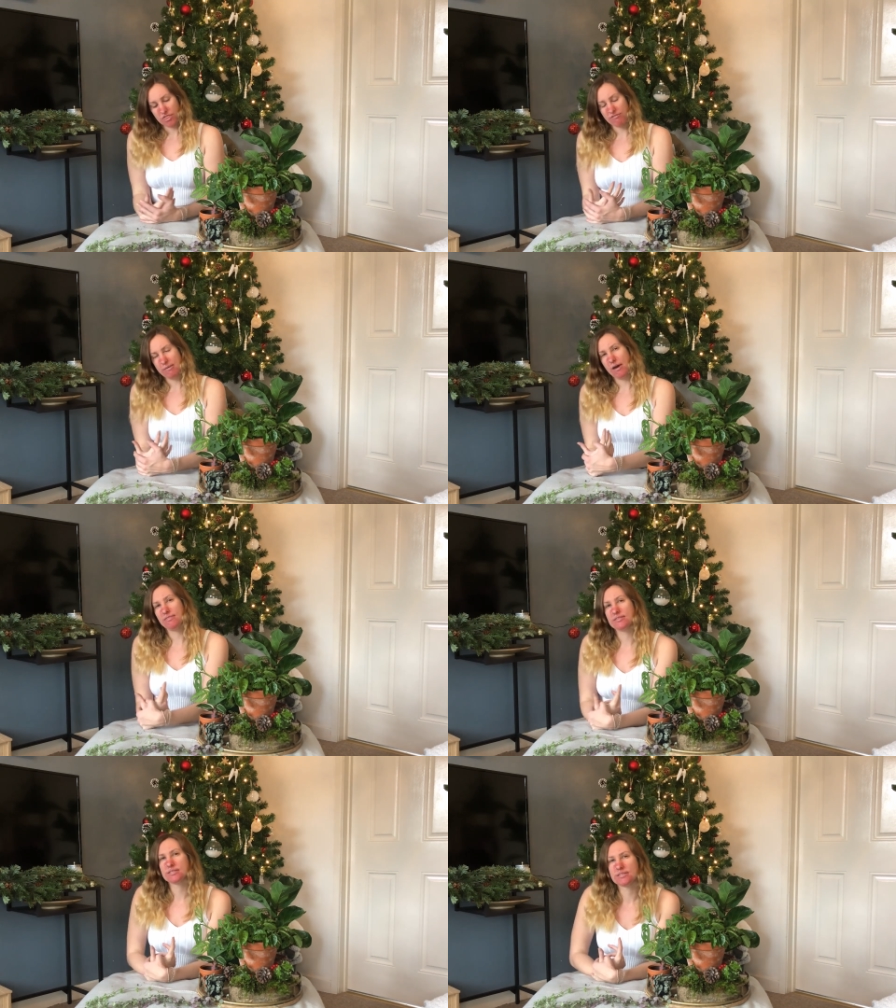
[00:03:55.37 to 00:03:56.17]
3
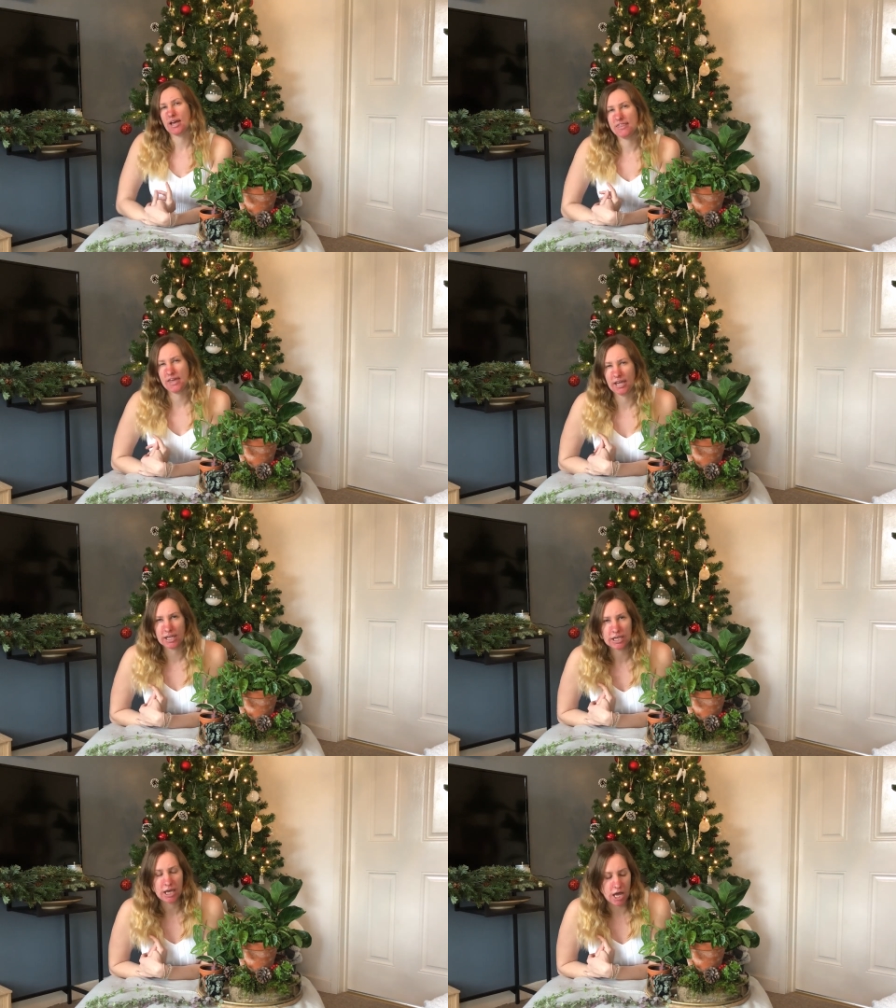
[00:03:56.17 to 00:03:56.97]
months, I think.
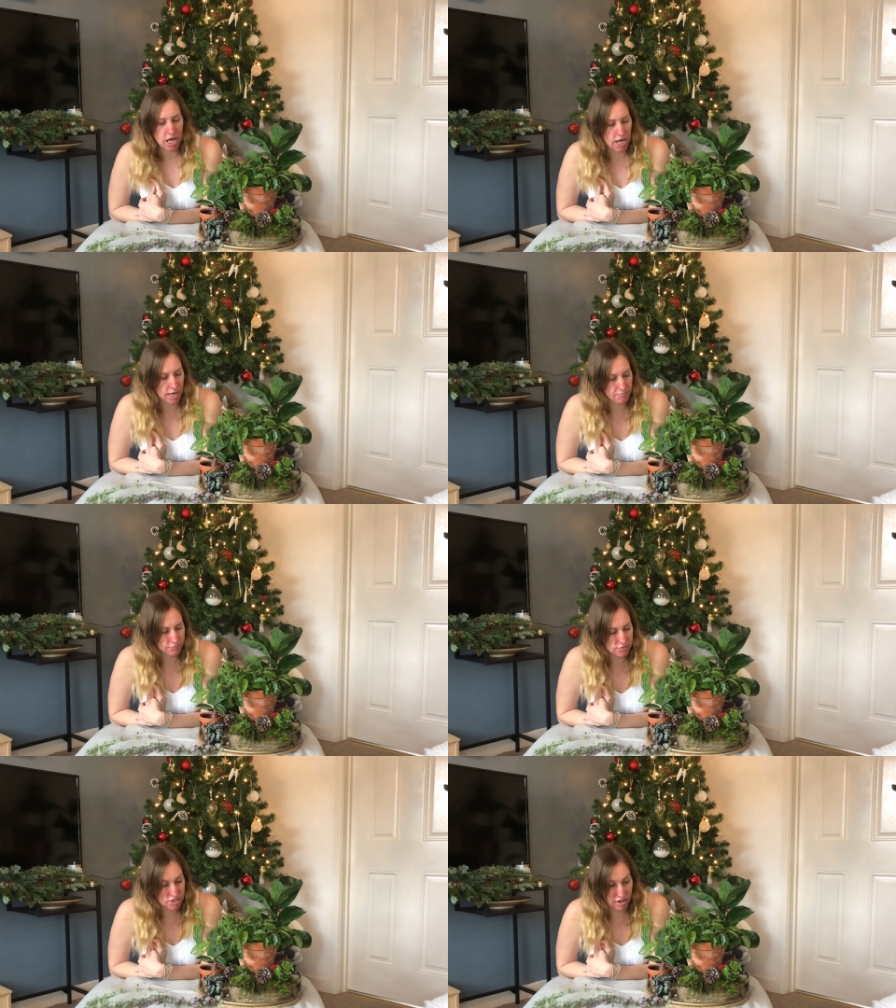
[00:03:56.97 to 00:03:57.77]

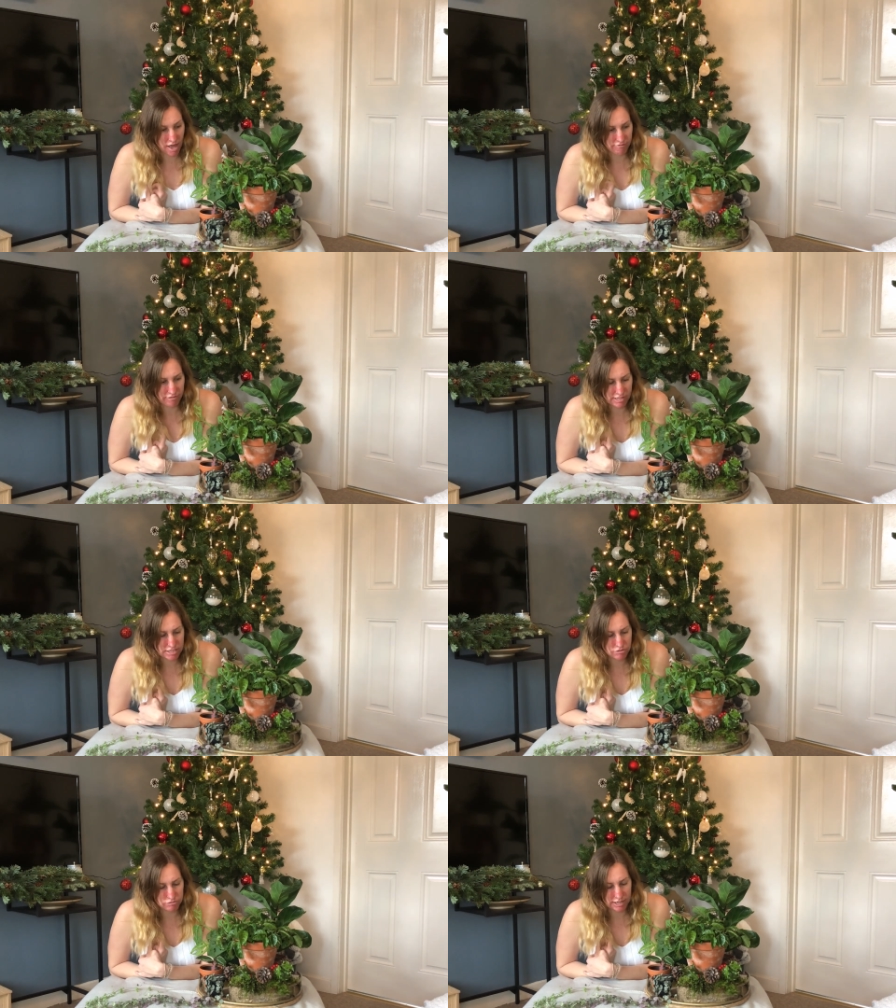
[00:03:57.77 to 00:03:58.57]
So yeah, this
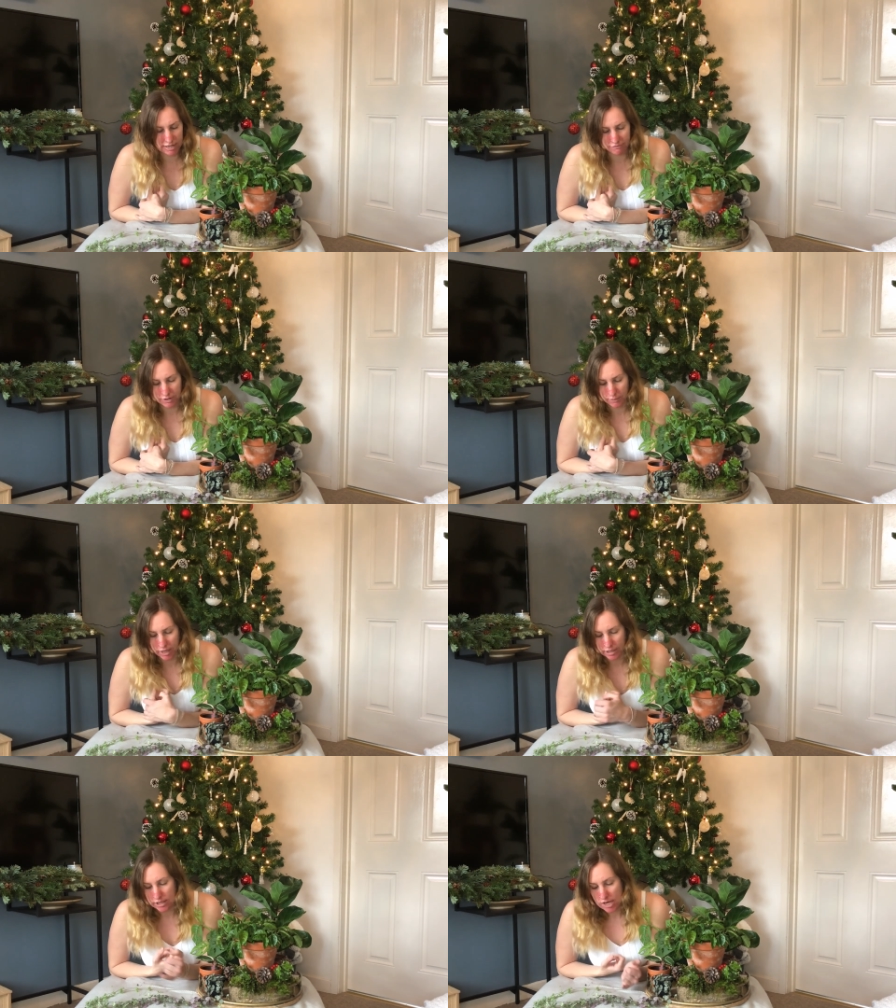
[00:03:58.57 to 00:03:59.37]
is a really lovely
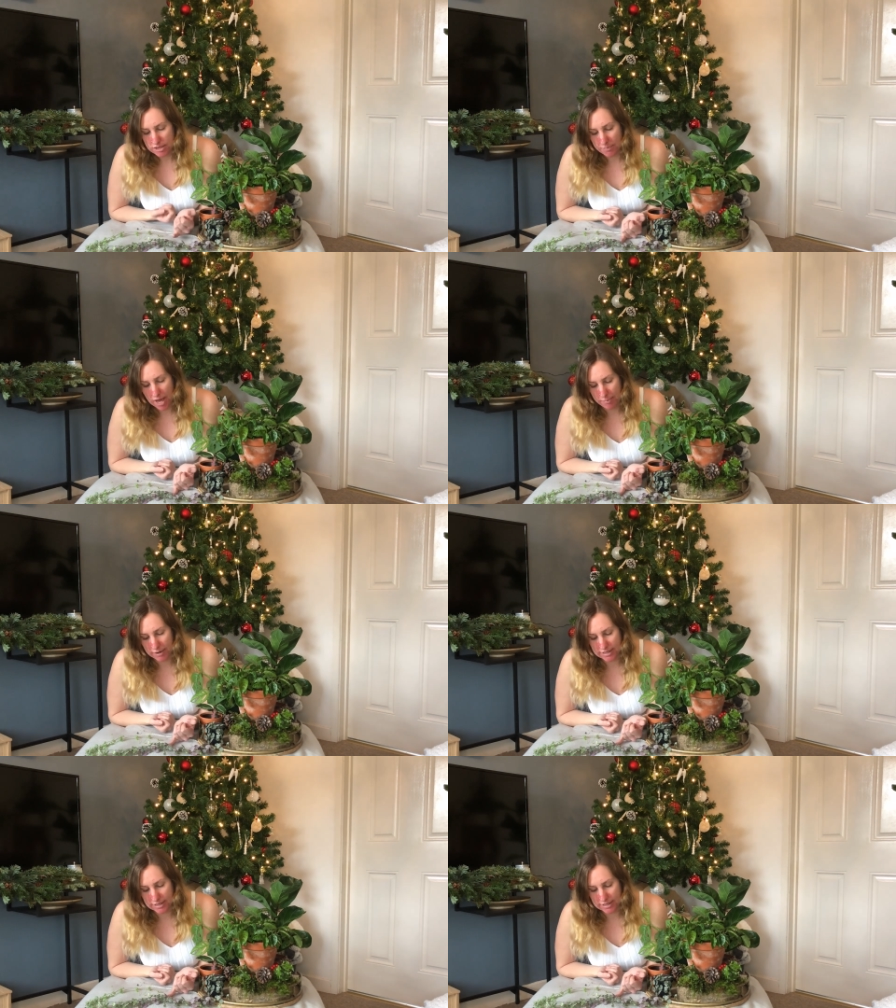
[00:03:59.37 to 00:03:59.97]
one. The purple